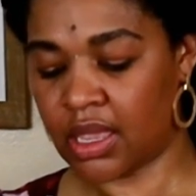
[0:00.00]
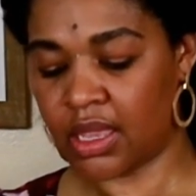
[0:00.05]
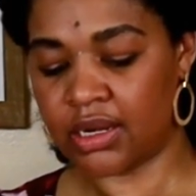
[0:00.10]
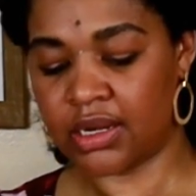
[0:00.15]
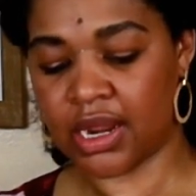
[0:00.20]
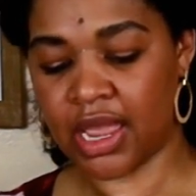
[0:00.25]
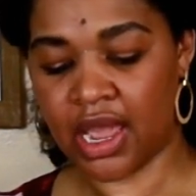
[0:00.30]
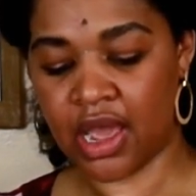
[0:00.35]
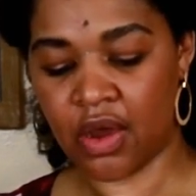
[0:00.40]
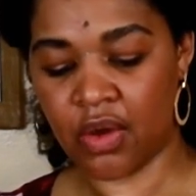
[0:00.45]

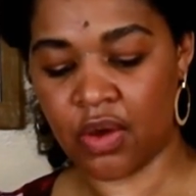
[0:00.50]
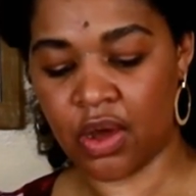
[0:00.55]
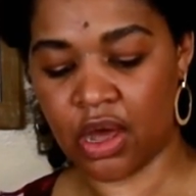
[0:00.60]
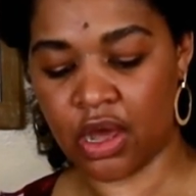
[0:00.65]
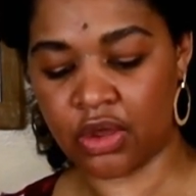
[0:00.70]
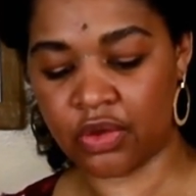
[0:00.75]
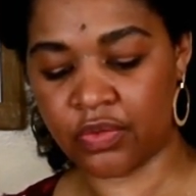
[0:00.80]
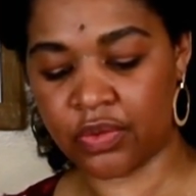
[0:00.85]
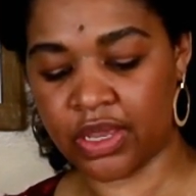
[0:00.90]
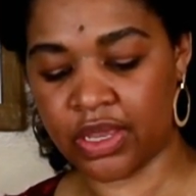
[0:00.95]
Now, a
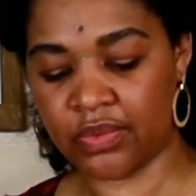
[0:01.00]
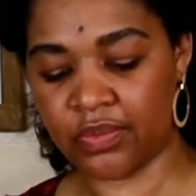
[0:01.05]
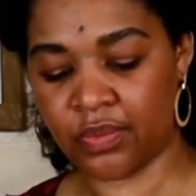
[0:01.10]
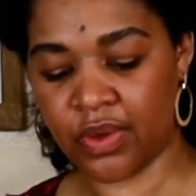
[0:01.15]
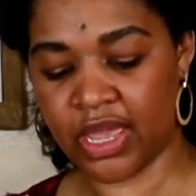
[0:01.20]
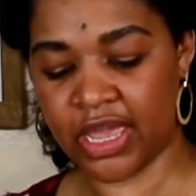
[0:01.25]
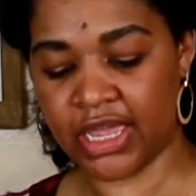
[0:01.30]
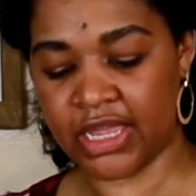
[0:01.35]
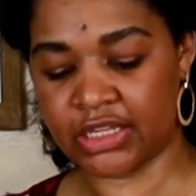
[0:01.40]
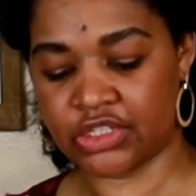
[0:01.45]
great
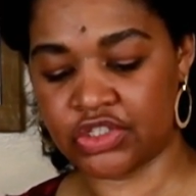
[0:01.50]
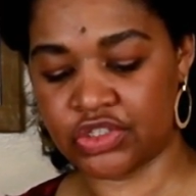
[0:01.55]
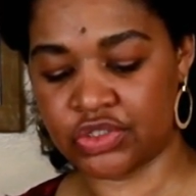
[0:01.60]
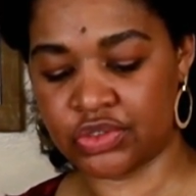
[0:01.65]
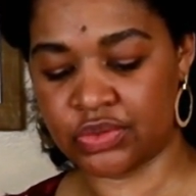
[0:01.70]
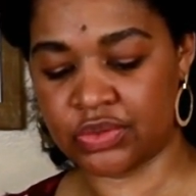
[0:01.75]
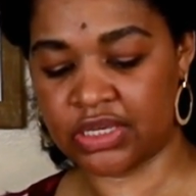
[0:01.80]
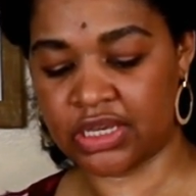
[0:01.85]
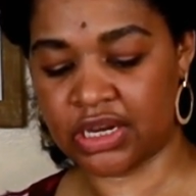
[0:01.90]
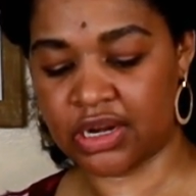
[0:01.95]
way
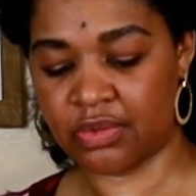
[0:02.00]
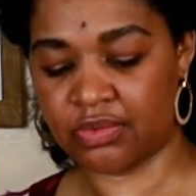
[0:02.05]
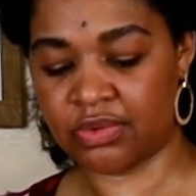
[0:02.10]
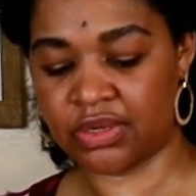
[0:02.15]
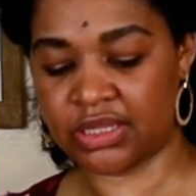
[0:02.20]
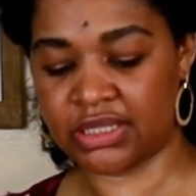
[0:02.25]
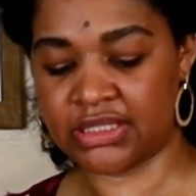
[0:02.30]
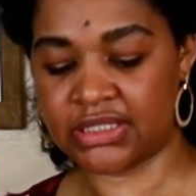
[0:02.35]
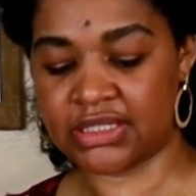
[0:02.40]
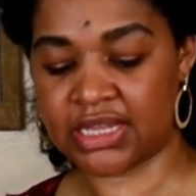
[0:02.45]
to get a
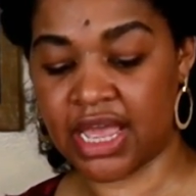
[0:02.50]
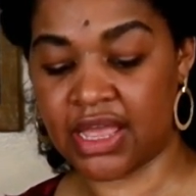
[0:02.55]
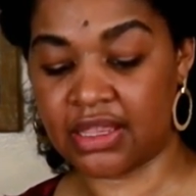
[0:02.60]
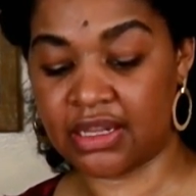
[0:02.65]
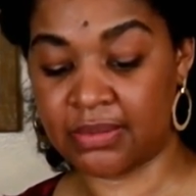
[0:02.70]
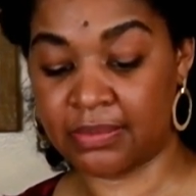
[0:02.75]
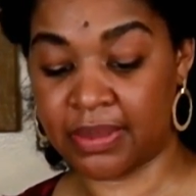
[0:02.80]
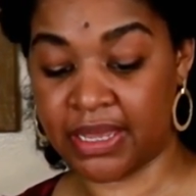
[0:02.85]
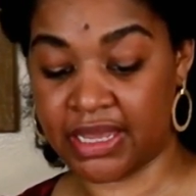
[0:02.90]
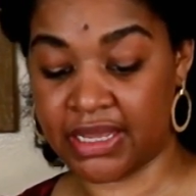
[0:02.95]
really
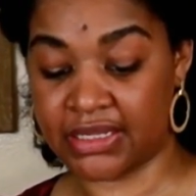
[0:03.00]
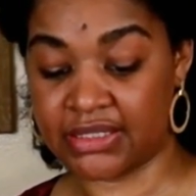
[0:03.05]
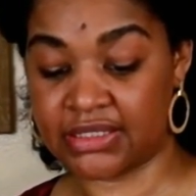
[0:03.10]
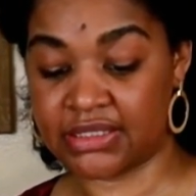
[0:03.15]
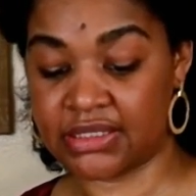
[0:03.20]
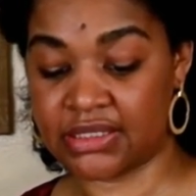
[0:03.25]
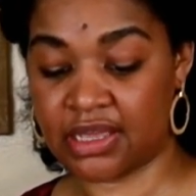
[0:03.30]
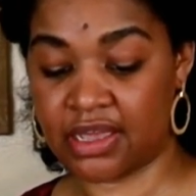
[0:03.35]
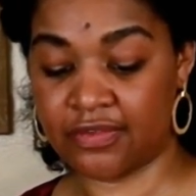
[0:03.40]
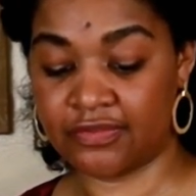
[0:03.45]
solid
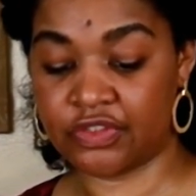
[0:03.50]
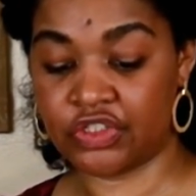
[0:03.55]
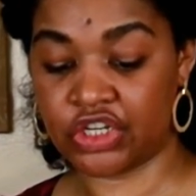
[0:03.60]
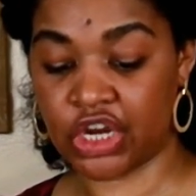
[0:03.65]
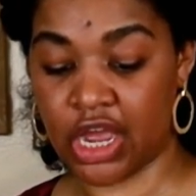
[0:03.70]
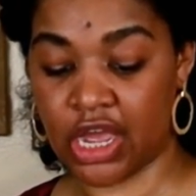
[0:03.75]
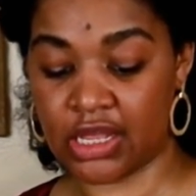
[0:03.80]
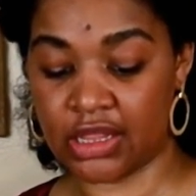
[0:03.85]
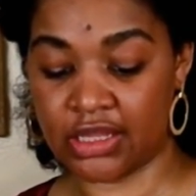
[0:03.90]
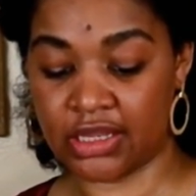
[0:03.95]
base of
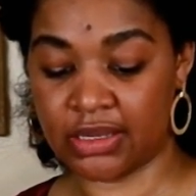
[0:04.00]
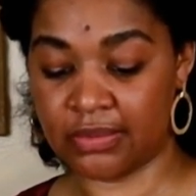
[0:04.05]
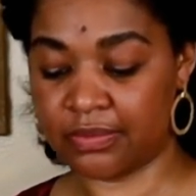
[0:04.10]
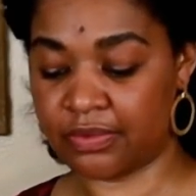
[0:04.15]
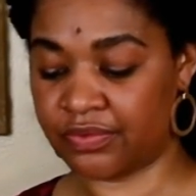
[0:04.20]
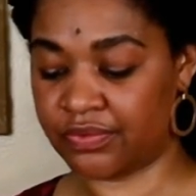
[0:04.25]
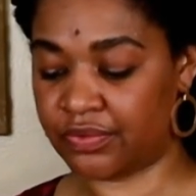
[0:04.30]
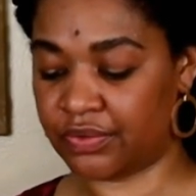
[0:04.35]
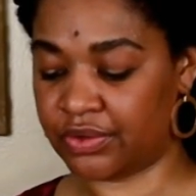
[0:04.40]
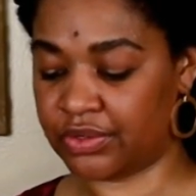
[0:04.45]
chocolate
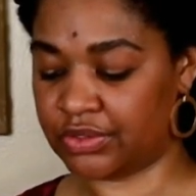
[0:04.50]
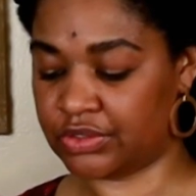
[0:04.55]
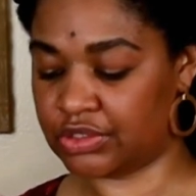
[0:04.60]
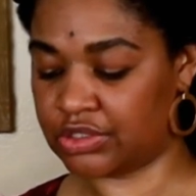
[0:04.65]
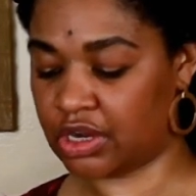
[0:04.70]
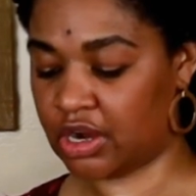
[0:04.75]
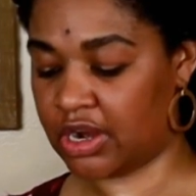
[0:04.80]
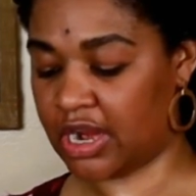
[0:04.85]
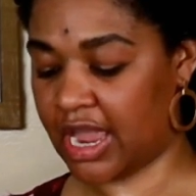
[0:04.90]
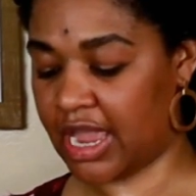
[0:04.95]
before you
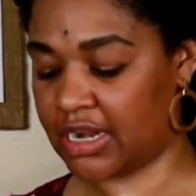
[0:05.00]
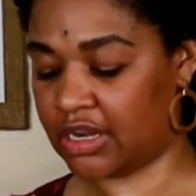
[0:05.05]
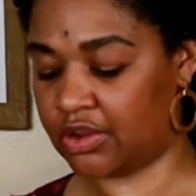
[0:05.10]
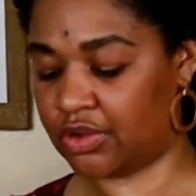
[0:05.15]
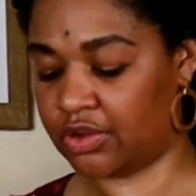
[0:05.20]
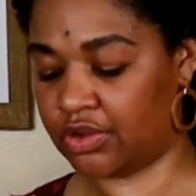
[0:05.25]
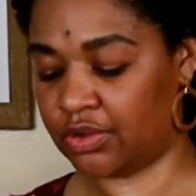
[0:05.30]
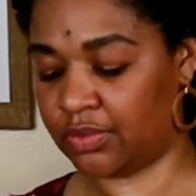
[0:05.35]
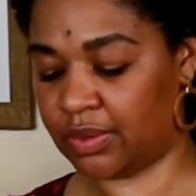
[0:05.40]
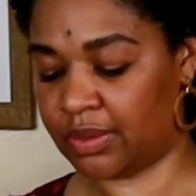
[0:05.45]
start adding
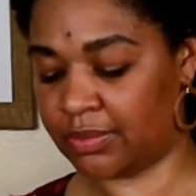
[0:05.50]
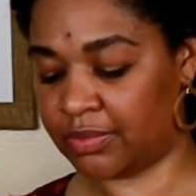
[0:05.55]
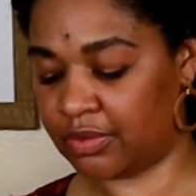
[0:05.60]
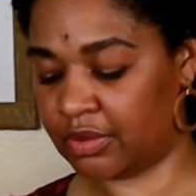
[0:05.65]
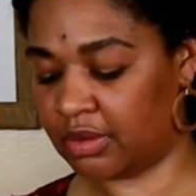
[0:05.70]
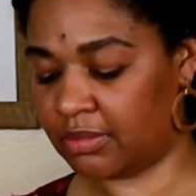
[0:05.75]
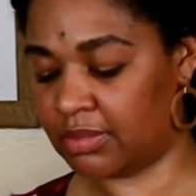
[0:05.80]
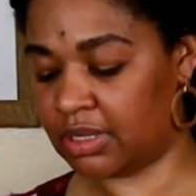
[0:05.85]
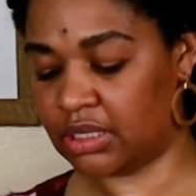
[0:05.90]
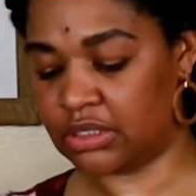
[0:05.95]
on your whipped
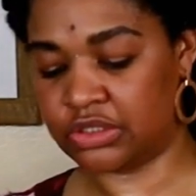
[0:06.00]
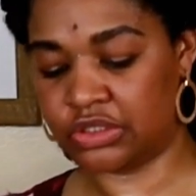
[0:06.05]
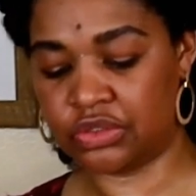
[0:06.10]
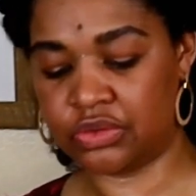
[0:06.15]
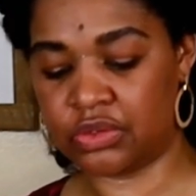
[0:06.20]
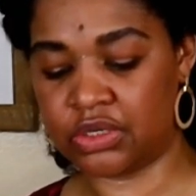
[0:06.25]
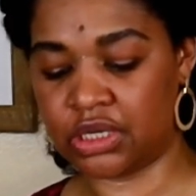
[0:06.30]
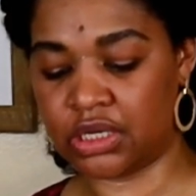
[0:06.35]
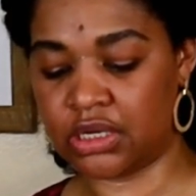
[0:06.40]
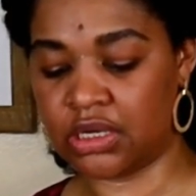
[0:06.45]
cream is you
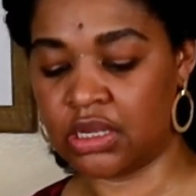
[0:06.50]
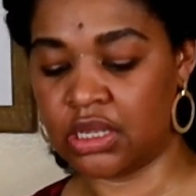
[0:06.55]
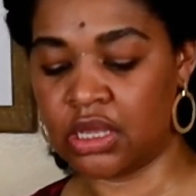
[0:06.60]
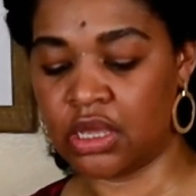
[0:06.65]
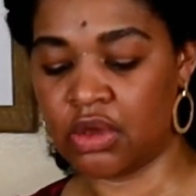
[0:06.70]
could